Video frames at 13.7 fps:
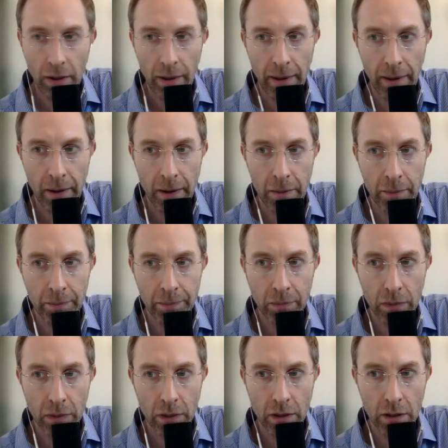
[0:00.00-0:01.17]
Um,
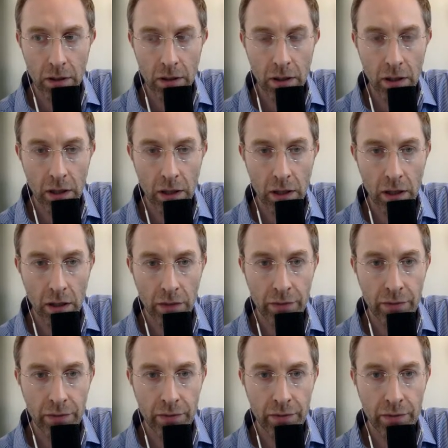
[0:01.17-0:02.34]

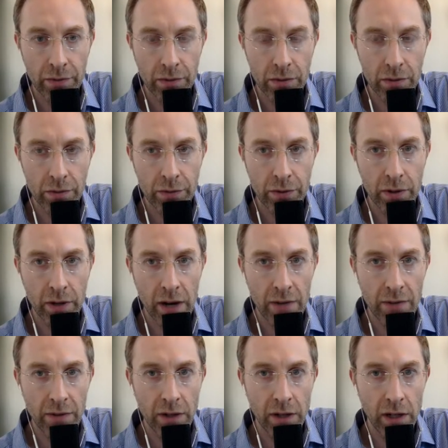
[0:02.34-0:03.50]
if for
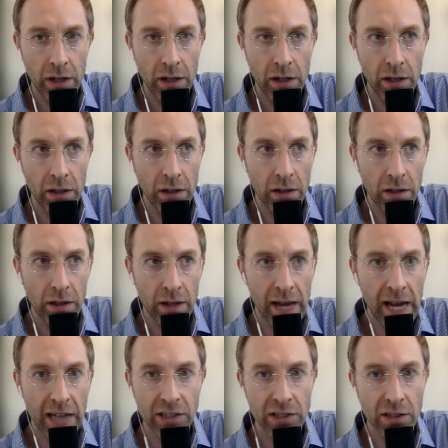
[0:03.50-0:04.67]
every
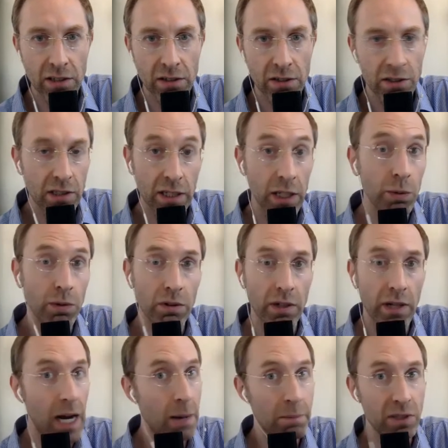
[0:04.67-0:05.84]
action, there's an equal and
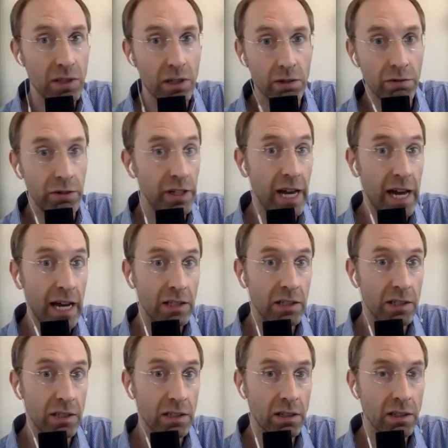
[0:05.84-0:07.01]
opposite
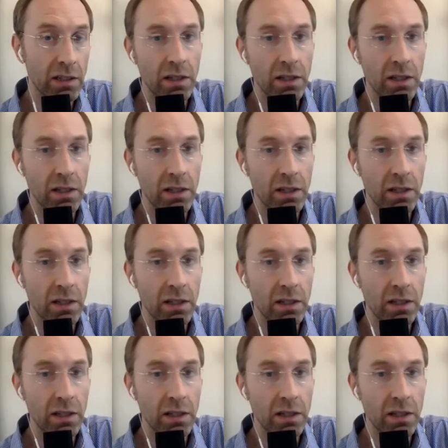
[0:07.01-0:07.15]
reaction.